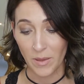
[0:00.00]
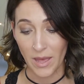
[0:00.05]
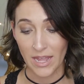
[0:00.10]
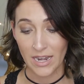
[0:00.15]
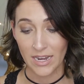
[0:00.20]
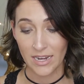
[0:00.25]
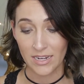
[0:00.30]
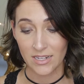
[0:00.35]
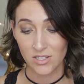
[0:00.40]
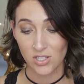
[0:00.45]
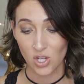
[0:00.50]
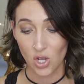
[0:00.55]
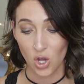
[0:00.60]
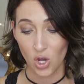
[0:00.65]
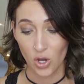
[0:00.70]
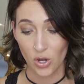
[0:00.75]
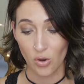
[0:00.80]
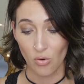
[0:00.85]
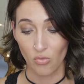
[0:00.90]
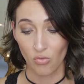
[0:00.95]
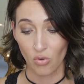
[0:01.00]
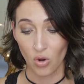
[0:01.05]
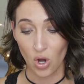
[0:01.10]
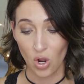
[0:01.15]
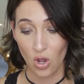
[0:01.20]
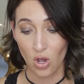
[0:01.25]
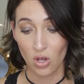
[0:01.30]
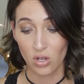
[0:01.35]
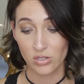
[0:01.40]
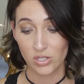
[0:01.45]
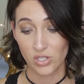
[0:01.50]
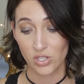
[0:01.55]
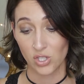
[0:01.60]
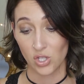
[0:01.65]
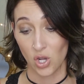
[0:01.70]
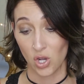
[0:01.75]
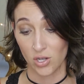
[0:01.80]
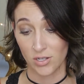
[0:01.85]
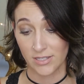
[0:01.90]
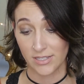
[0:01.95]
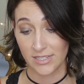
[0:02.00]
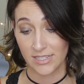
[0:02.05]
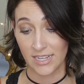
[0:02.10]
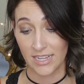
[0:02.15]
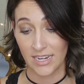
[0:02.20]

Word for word: and it is called Raw Sauce.